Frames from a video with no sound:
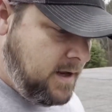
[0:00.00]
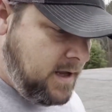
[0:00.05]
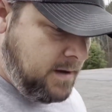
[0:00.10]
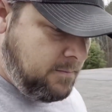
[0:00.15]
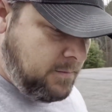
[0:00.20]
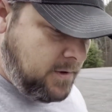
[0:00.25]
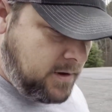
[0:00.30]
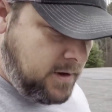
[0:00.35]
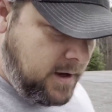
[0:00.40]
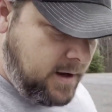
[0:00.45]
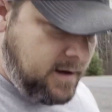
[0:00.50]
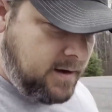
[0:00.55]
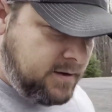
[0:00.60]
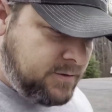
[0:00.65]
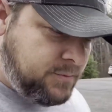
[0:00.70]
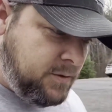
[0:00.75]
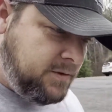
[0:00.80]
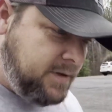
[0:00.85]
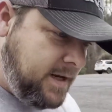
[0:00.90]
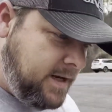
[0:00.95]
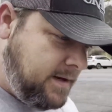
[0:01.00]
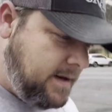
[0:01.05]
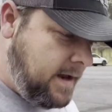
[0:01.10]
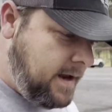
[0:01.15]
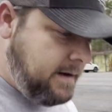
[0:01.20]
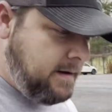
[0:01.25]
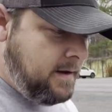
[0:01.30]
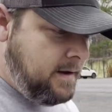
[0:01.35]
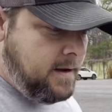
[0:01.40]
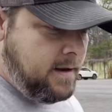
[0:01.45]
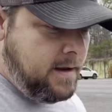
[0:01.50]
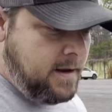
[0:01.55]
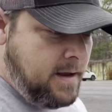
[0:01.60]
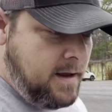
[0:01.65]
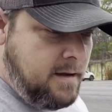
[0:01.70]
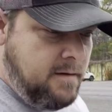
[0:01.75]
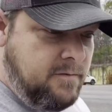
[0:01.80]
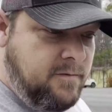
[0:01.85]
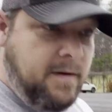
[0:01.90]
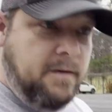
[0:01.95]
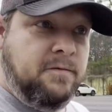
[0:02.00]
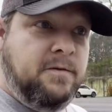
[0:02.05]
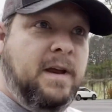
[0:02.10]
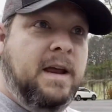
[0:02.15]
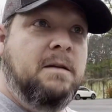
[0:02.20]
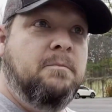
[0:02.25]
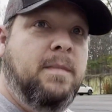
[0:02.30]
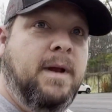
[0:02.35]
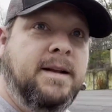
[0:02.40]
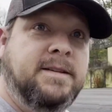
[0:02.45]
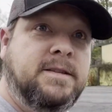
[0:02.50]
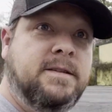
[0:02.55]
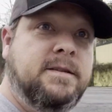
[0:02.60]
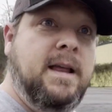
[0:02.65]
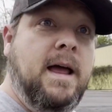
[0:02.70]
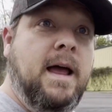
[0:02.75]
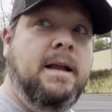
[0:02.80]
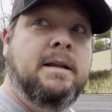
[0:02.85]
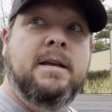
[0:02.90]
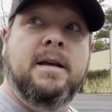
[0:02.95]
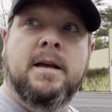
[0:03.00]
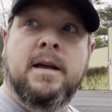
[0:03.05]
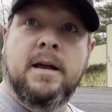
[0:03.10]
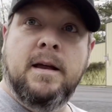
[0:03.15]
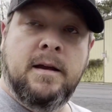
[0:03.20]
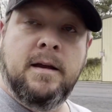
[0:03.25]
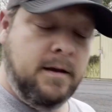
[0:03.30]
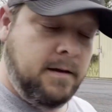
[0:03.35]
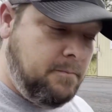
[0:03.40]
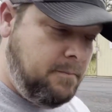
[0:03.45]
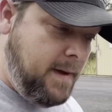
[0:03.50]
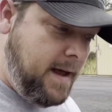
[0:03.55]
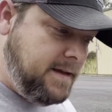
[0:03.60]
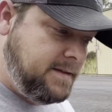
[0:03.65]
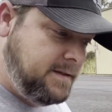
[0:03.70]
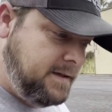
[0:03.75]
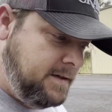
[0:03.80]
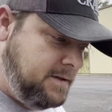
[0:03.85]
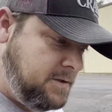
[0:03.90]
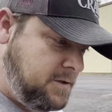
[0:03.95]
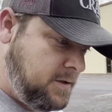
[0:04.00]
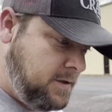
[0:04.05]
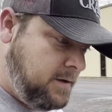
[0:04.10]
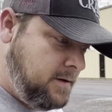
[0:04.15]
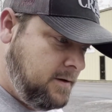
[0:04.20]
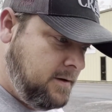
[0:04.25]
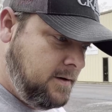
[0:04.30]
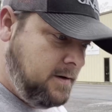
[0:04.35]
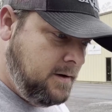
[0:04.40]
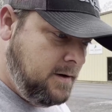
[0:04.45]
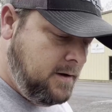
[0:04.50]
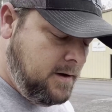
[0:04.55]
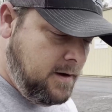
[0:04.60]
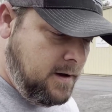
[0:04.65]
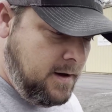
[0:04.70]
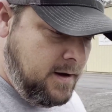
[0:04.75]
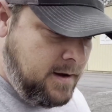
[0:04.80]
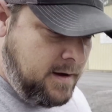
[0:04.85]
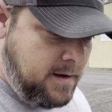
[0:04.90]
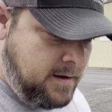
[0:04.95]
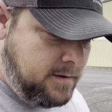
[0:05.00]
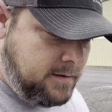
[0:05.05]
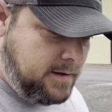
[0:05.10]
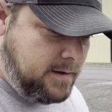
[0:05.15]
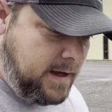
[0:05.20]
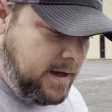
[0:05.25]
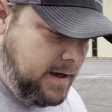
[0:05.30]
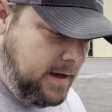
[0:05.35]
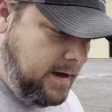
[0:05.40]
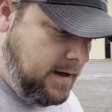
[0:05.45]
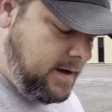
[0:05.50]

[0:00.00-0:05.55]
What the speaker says: Because within like 15 minutes of that message, they